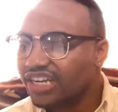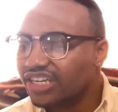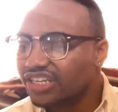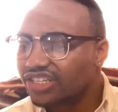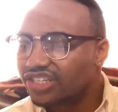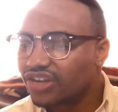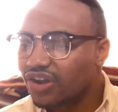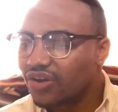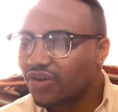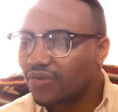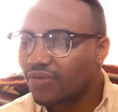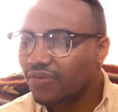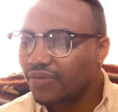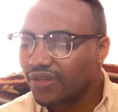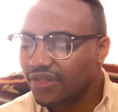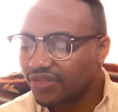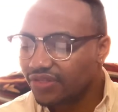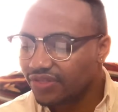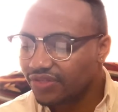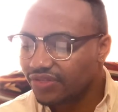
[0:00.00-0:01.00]
So
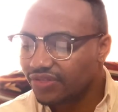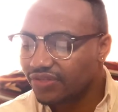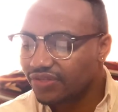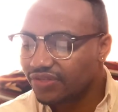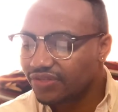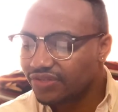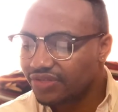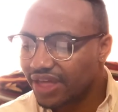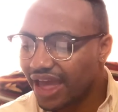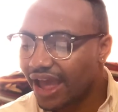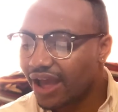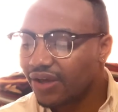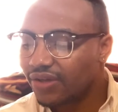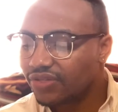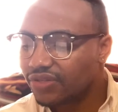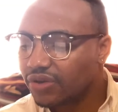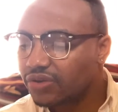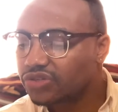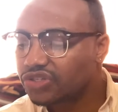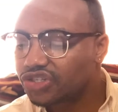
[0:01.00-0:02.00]
that
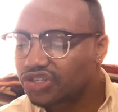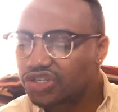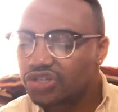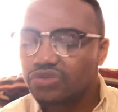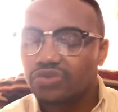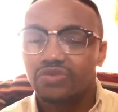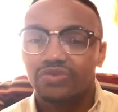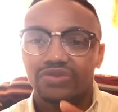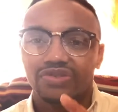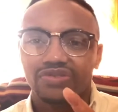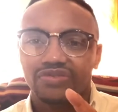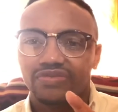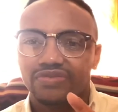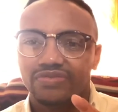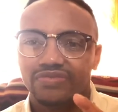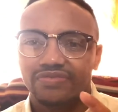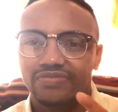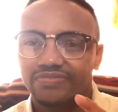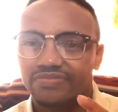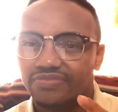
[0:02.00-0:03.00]
those two
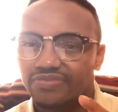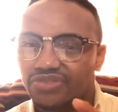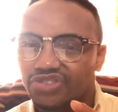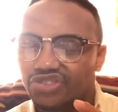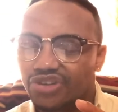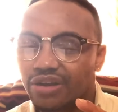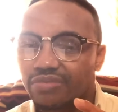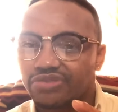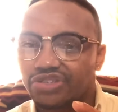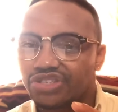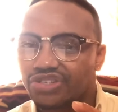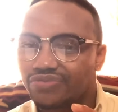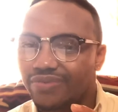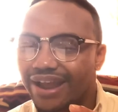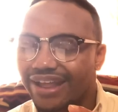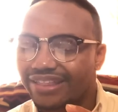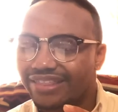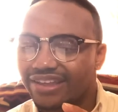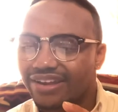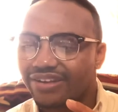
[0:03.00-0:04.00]
scriptures
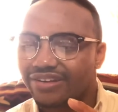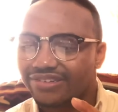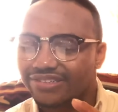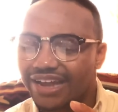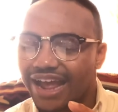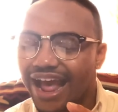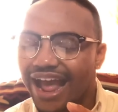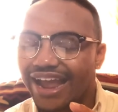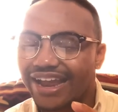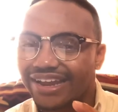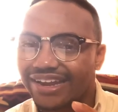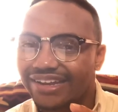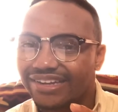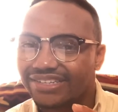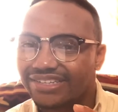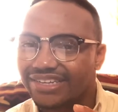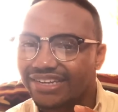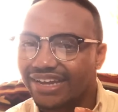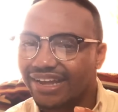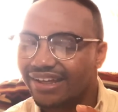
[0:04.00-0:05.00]
right there tie in
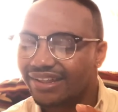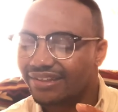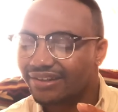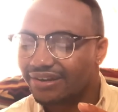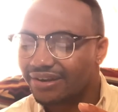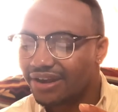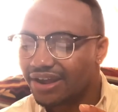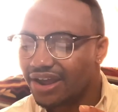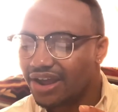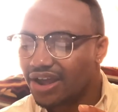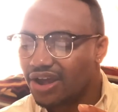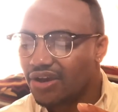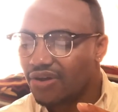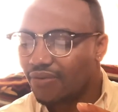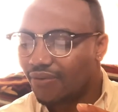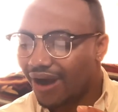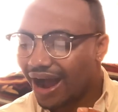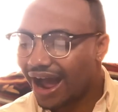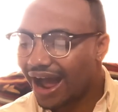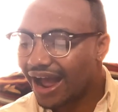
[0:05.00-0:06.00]
together.
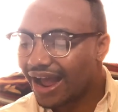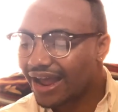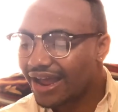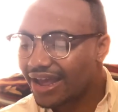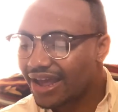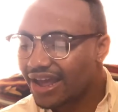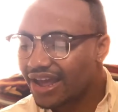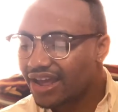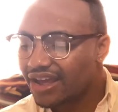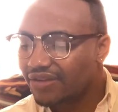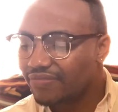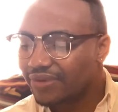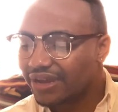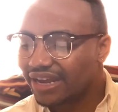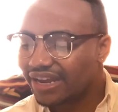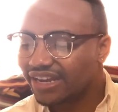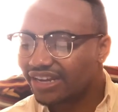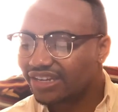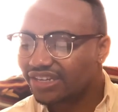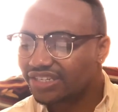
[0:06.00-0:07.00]
Why?
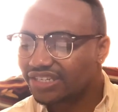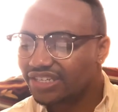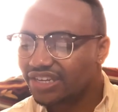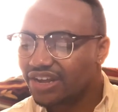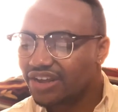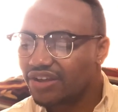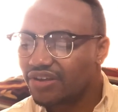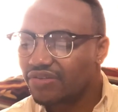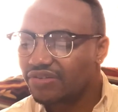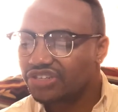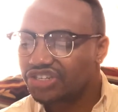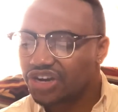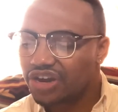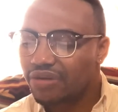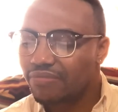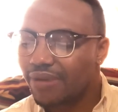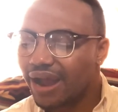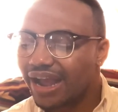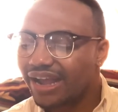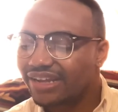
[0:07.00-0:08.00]
Because
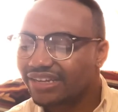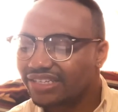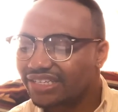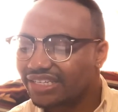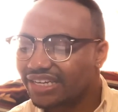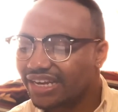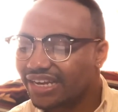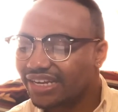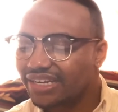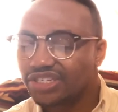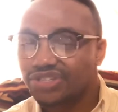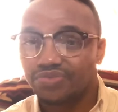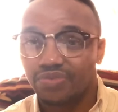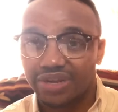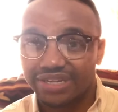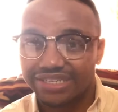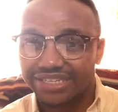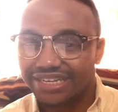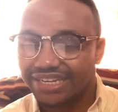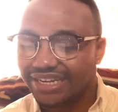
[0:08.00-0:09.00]
Jeremiah says,
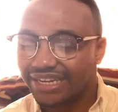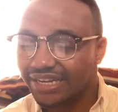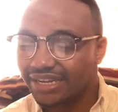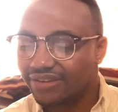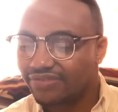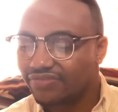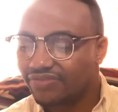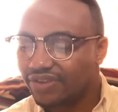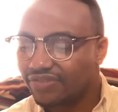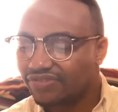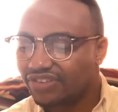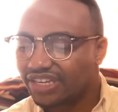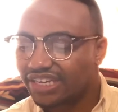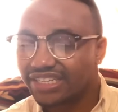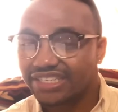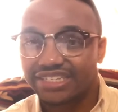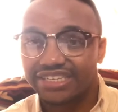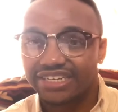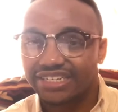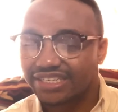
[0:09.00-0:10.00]
once again,
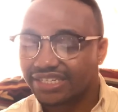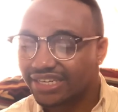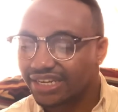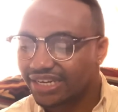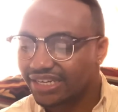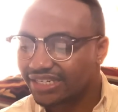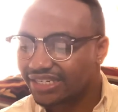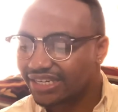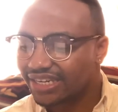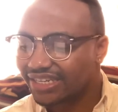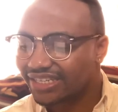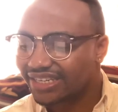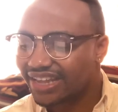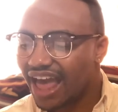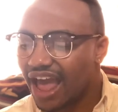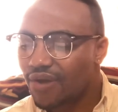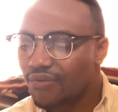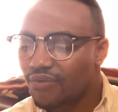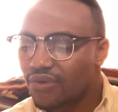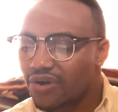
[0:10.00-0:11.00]
15:16 says,
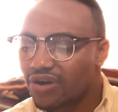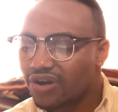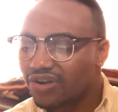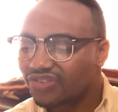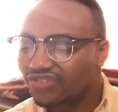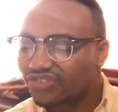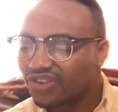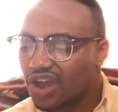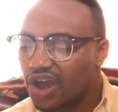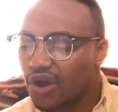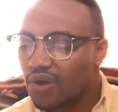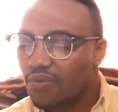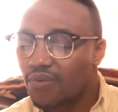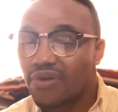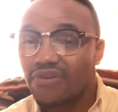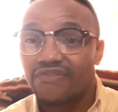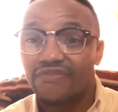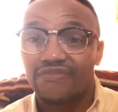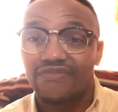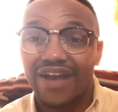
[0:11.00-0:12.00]
thy words
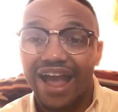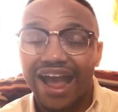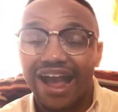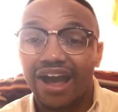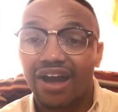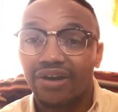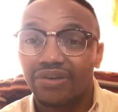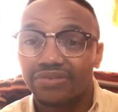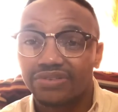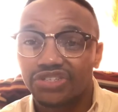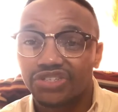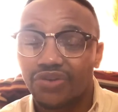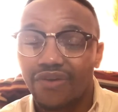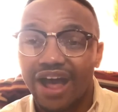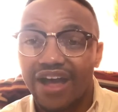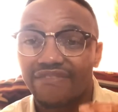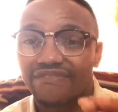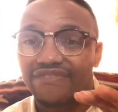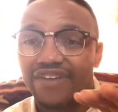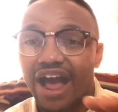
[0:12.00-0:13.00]
were found. So
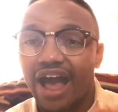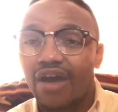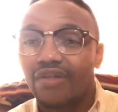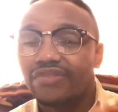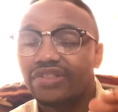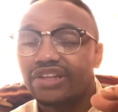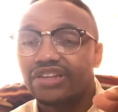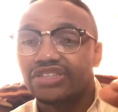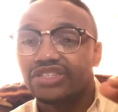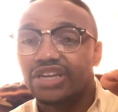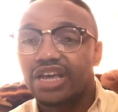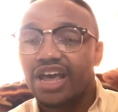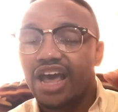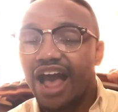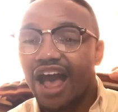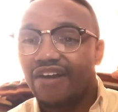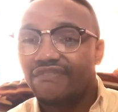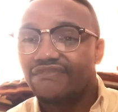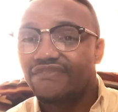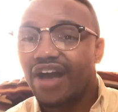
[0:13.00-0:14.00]
I found these,
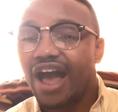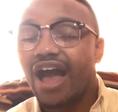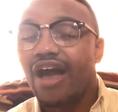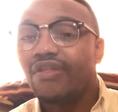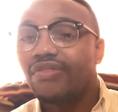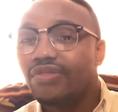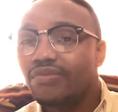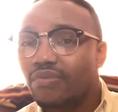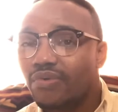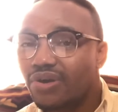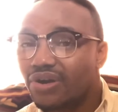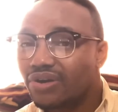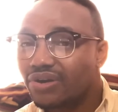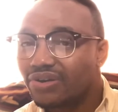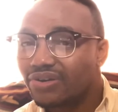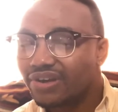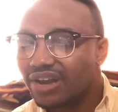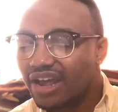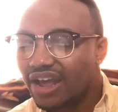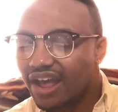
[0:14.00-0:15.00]
I found the
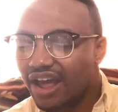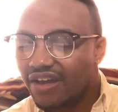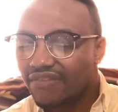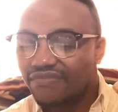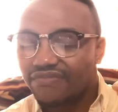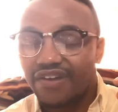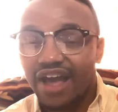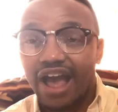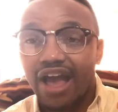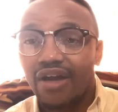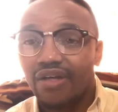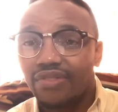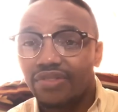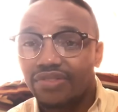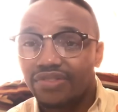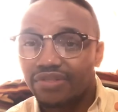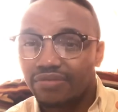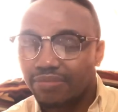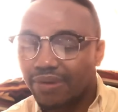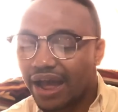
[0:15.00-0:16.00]
word, I found
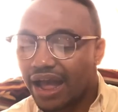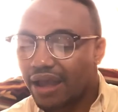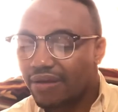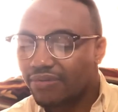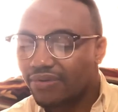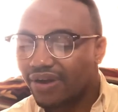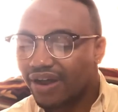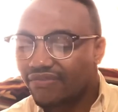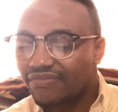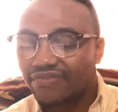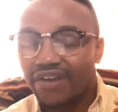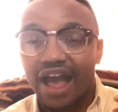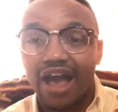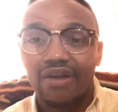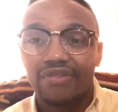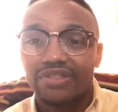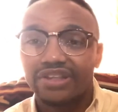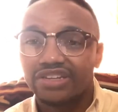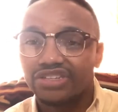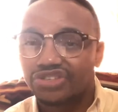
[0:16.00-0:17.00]
the Bible, I
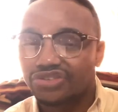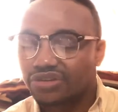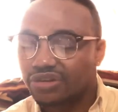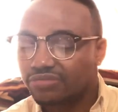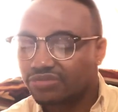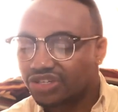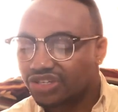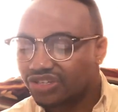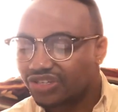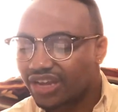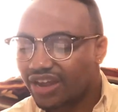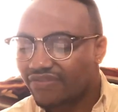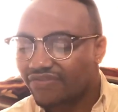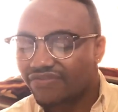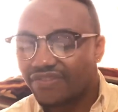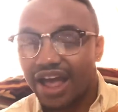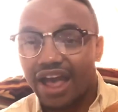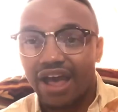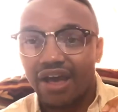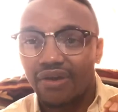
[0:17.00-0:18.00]
found these scriptures, I
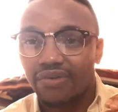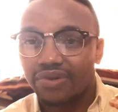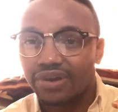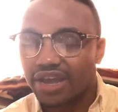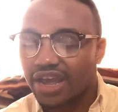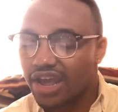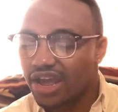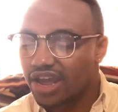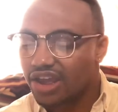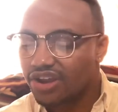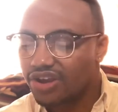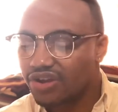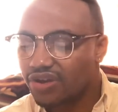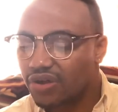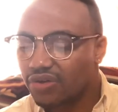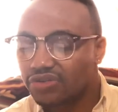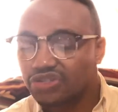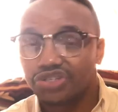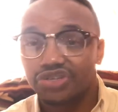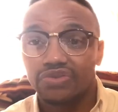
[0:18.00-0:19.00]
found, you
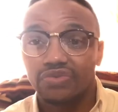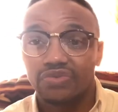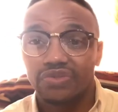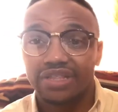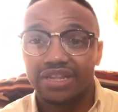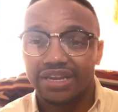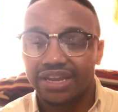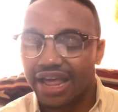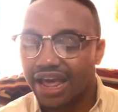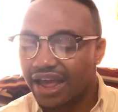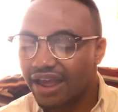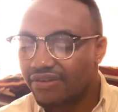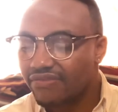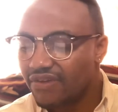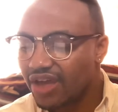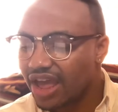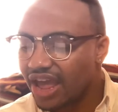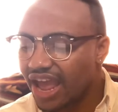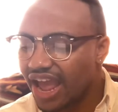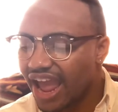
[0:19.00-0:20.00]
know, truth in life,
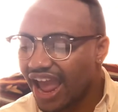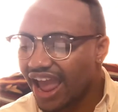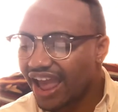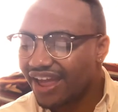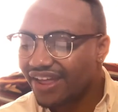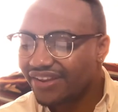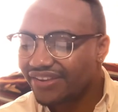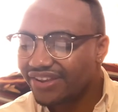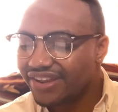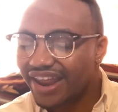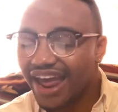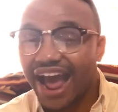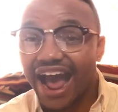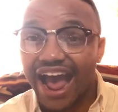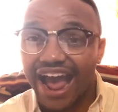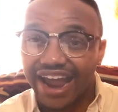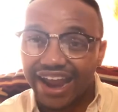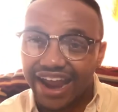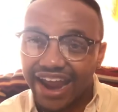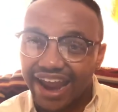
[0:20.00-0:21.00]
and
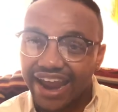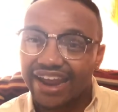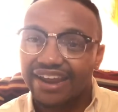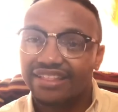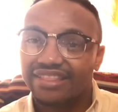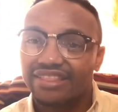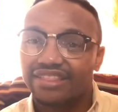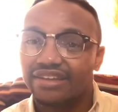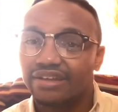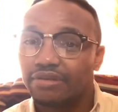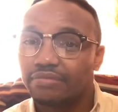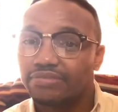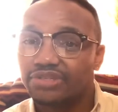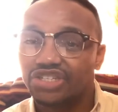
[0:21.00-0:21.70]
I ate them.